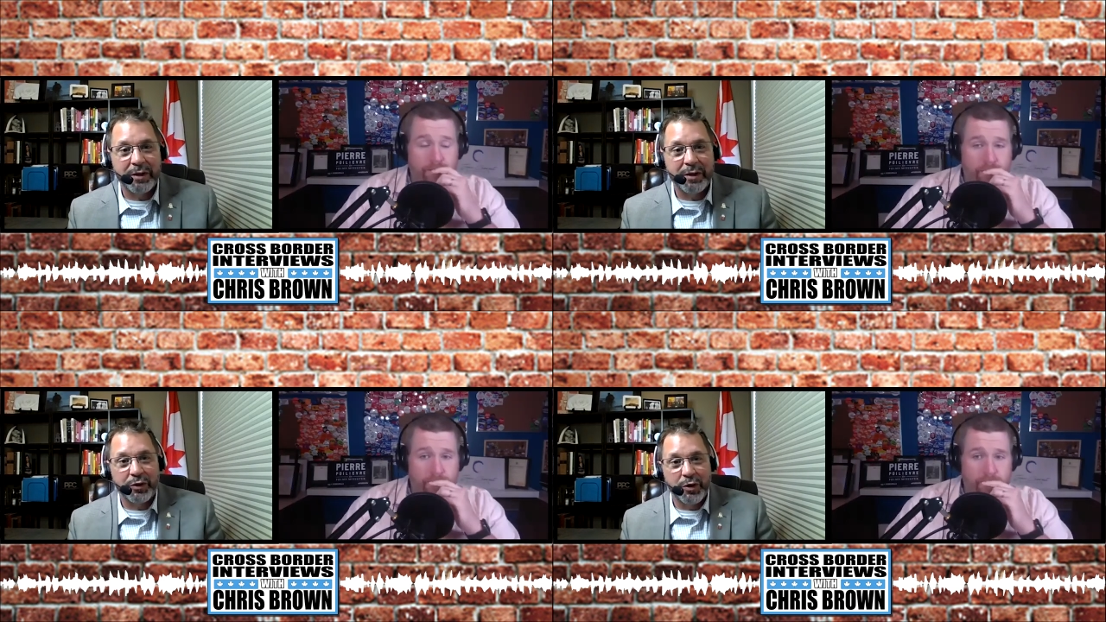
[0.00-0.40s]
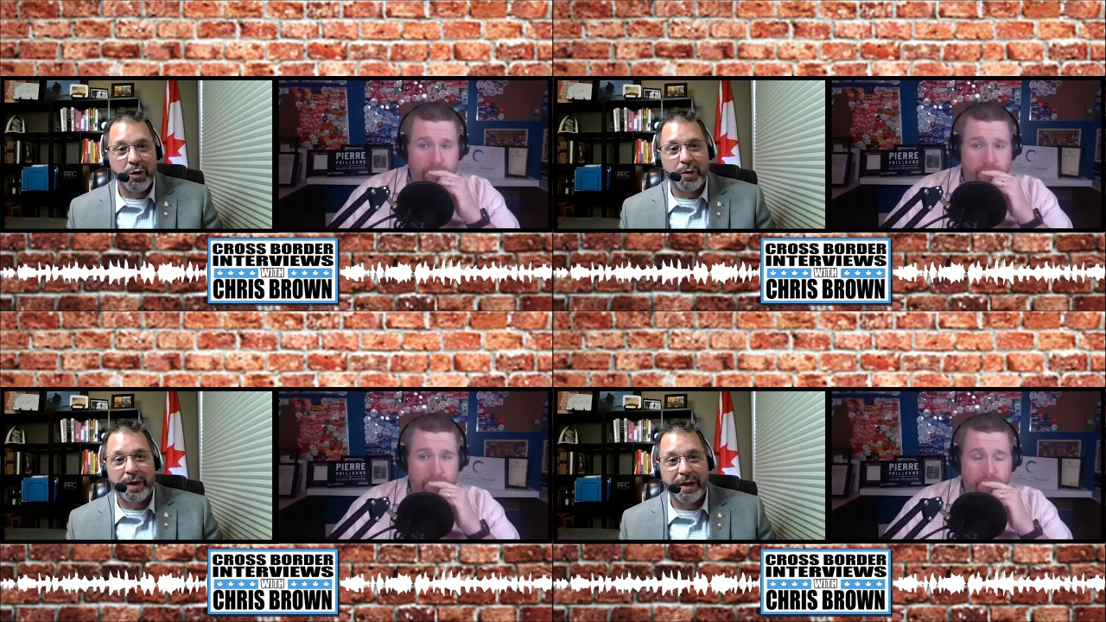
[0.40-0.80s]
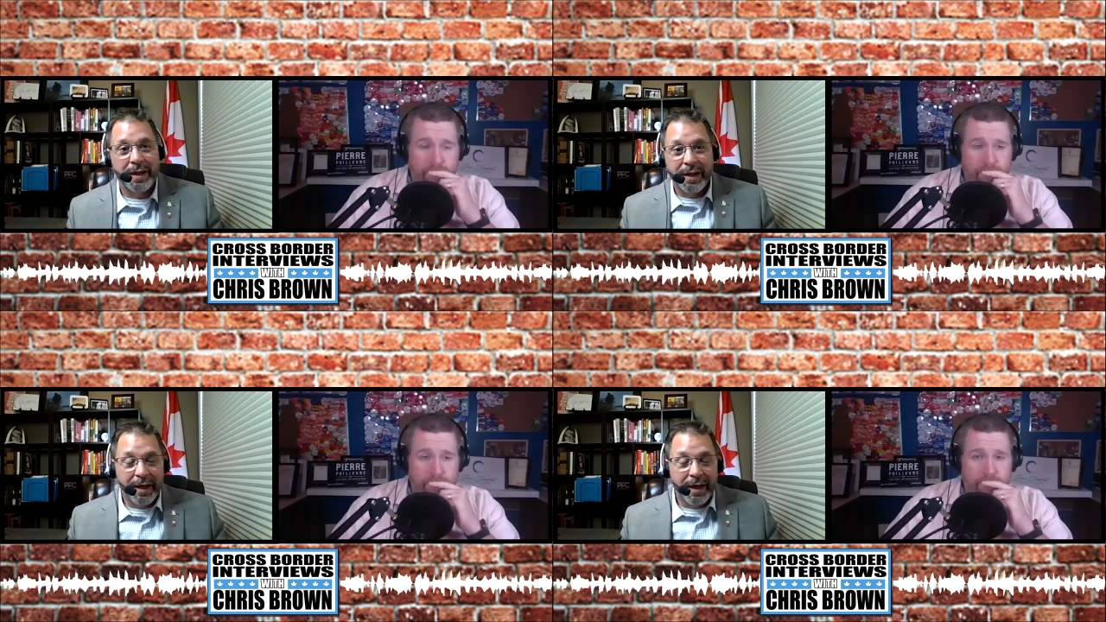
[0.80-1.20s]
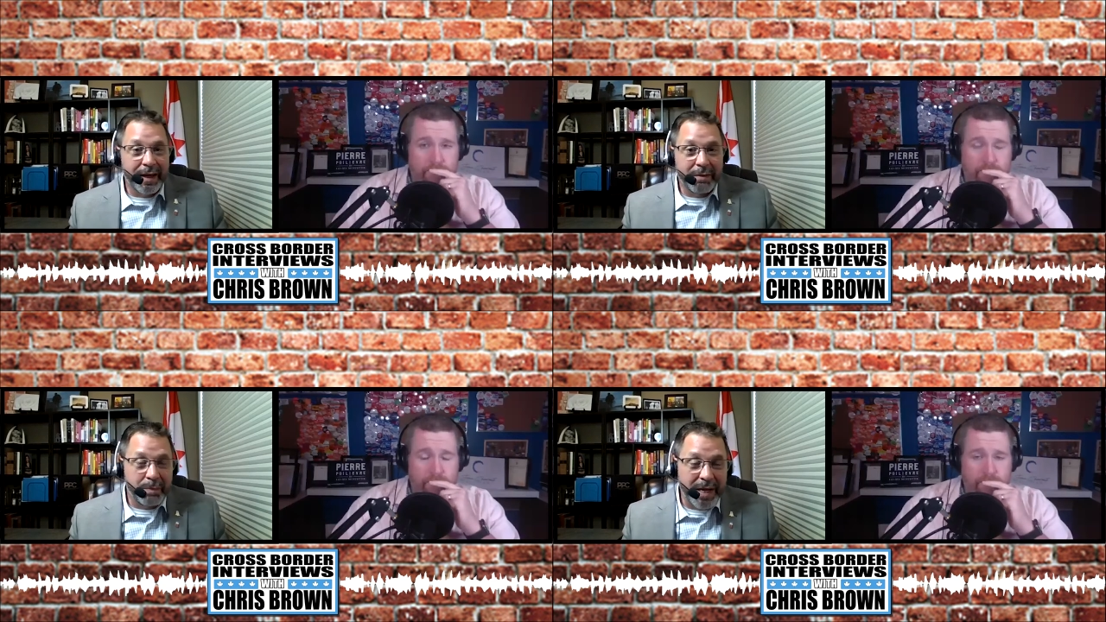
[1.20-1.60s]
Speaker 1: through
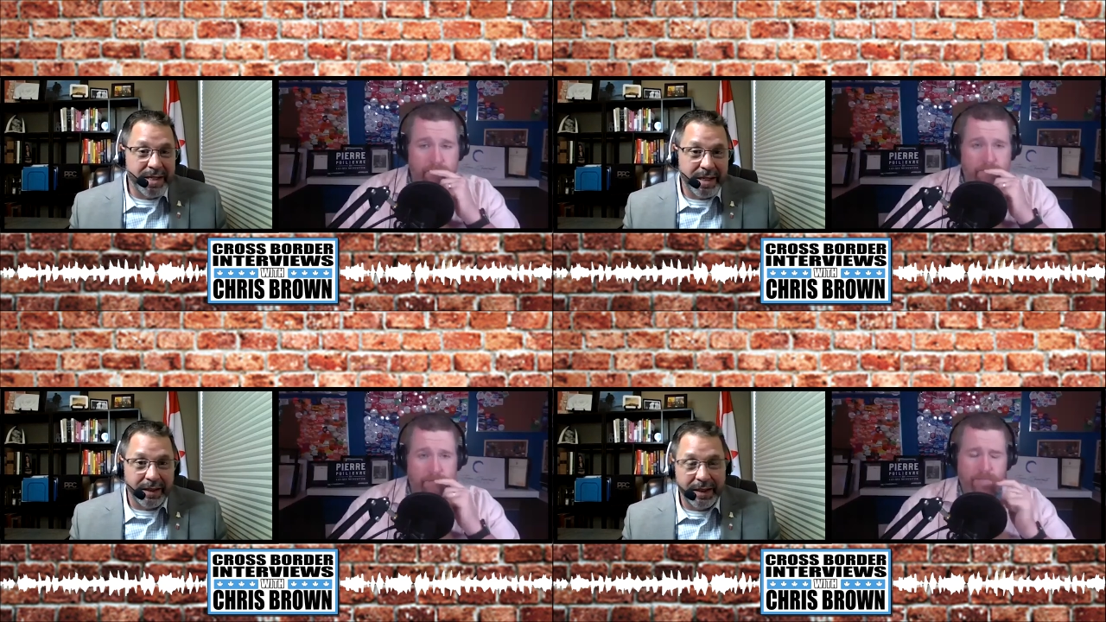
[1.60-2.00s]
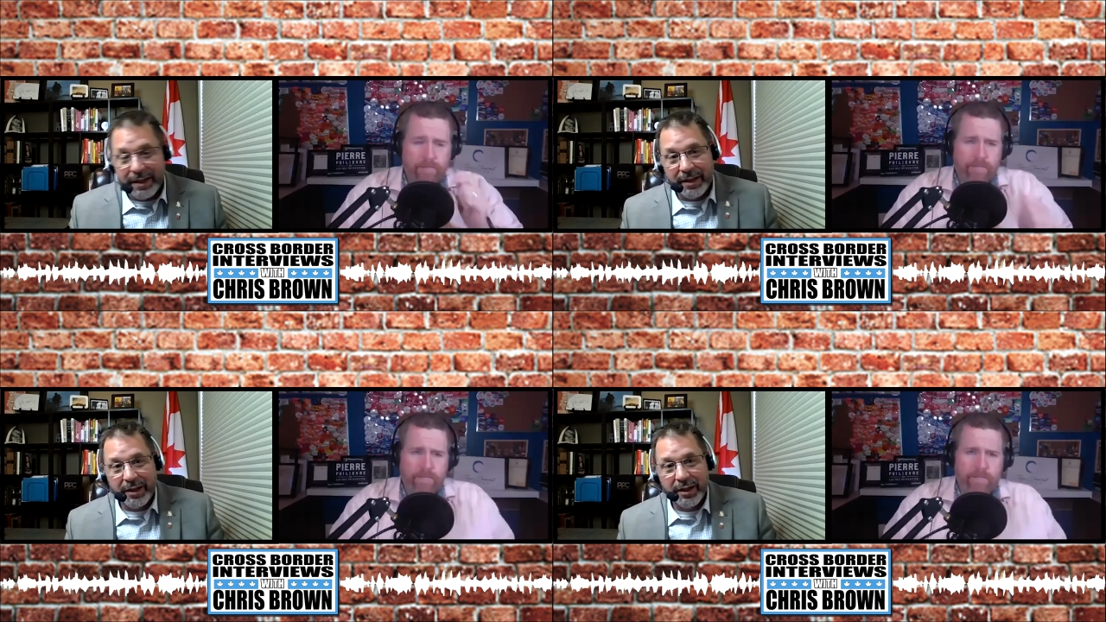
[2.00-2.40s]
and basically,